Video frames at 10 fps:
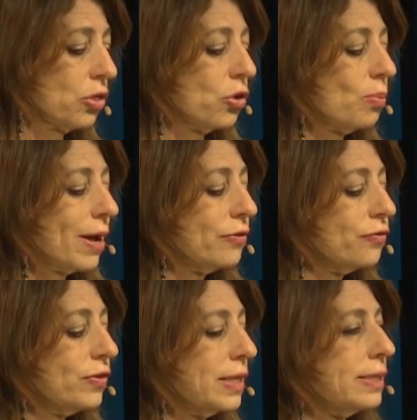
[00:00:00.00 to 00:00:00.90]
though my
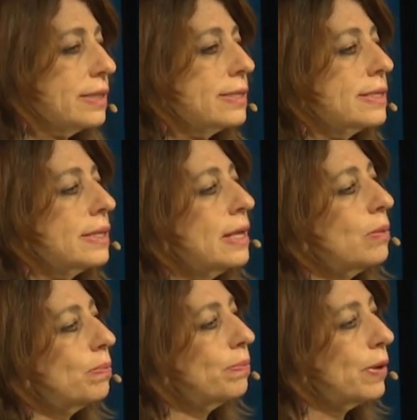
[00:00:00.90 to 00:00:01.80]
feet
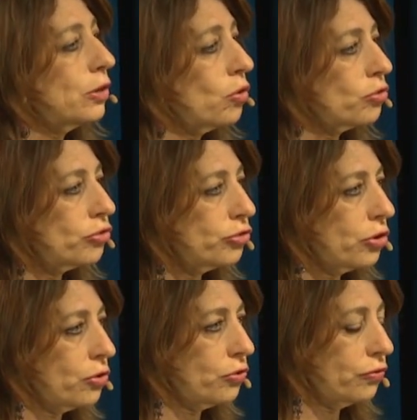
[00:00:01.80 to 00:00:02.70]
slip on your
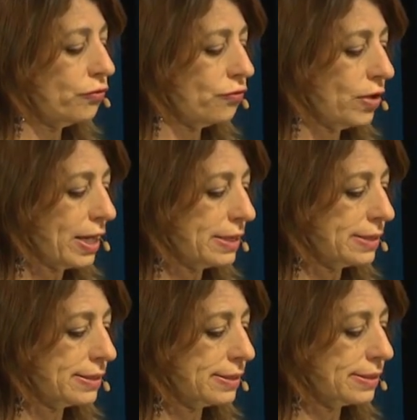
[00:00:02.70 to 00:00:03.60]
stone
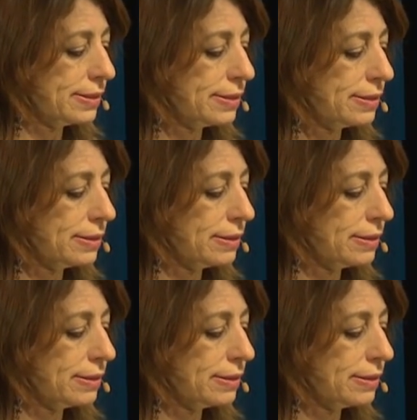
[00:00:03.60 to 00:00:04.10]
face.